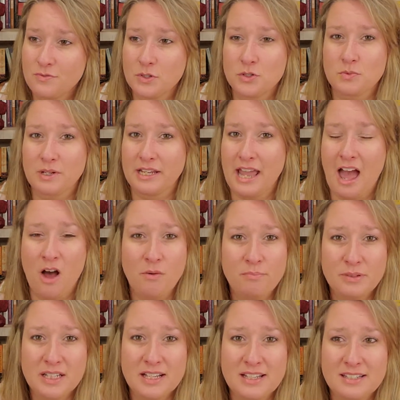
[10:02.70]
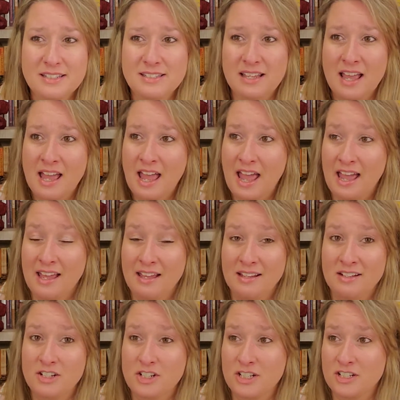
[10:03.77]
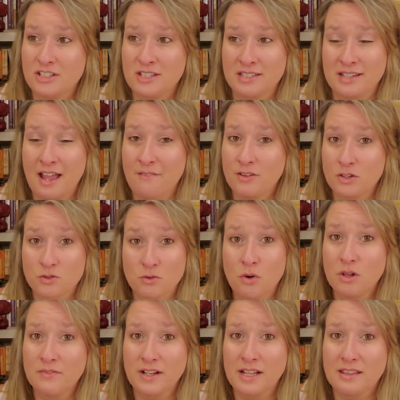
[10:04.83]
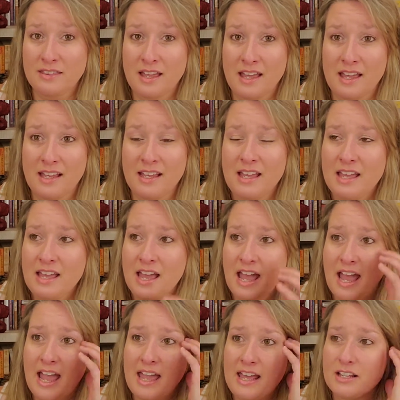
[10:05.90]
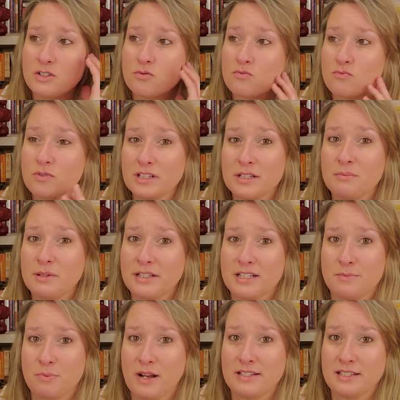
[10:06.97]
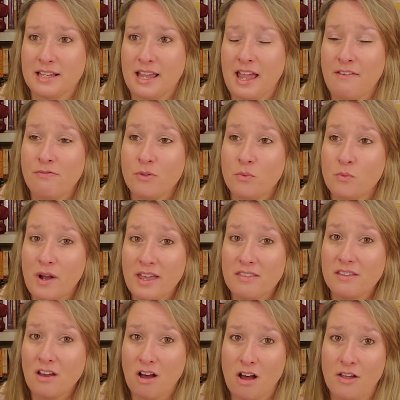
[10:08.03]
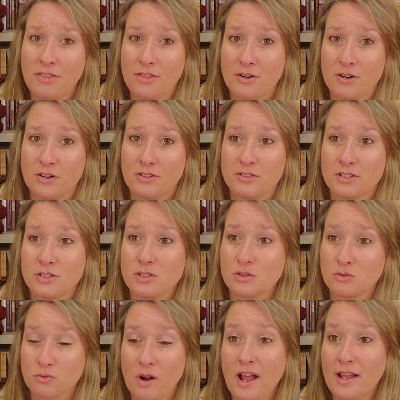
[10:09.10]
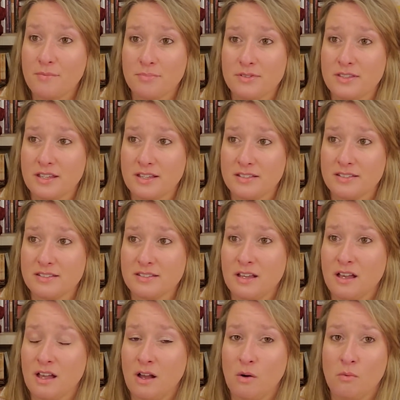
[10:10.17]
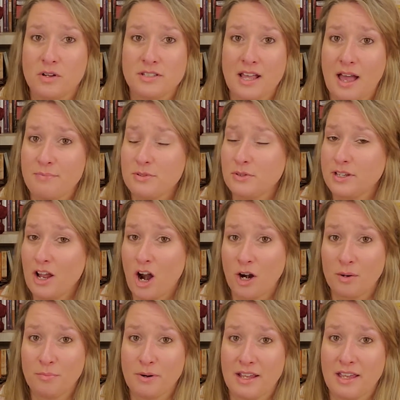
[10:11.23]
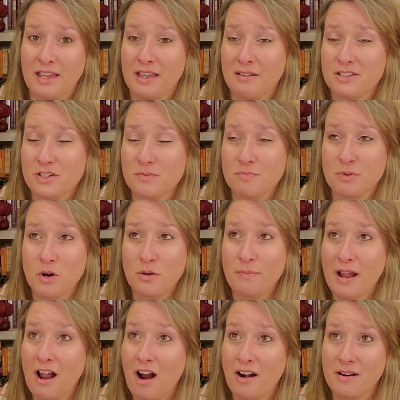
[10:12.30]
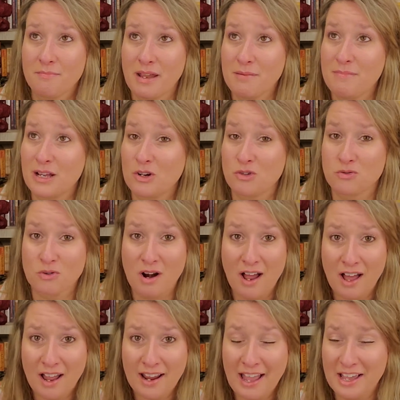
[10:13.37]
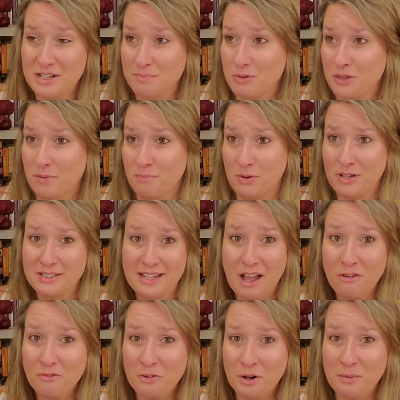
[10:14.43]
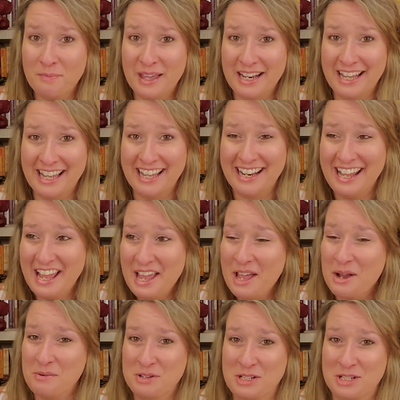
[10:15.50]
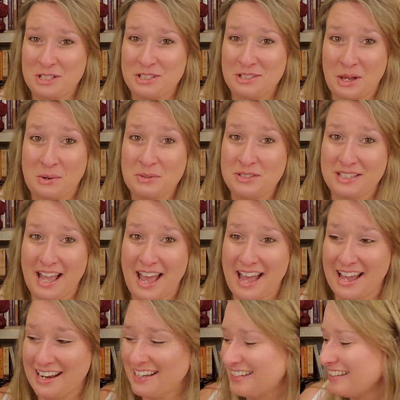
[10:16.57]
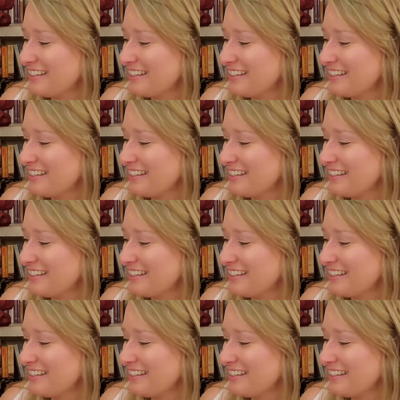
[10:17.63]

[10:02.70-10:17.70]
feels really helpless, and she just doesn't have control of anything. And it's really, really depressing. And the way the author describes this was absolutely heartbreaking. It just broke my heart. It made me cry. I had to put the book down for a minute. It was just so sad.